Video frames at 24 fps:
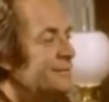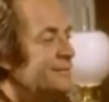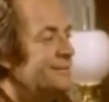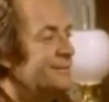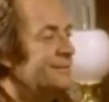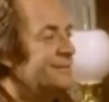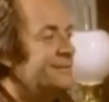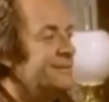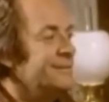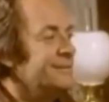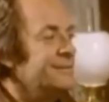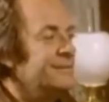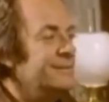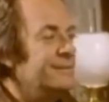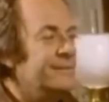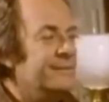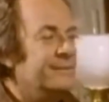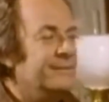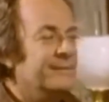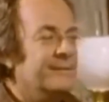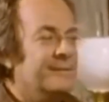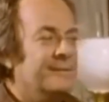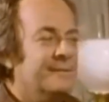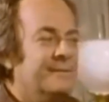that depends on
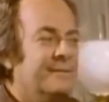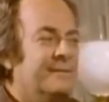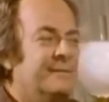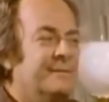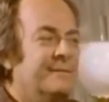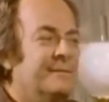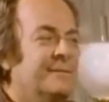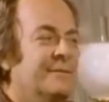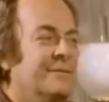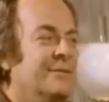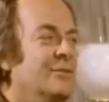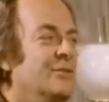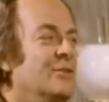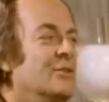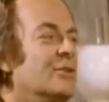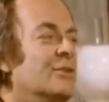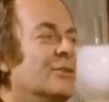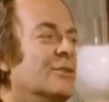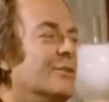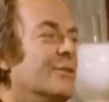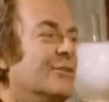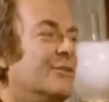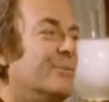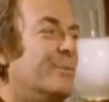big
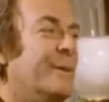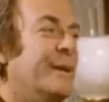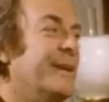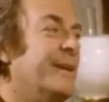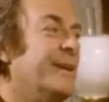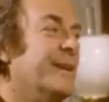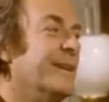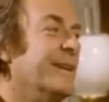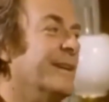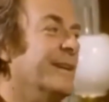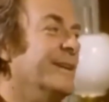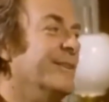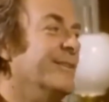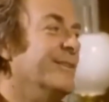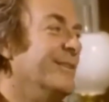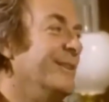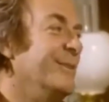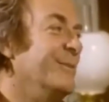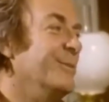you're the speculator.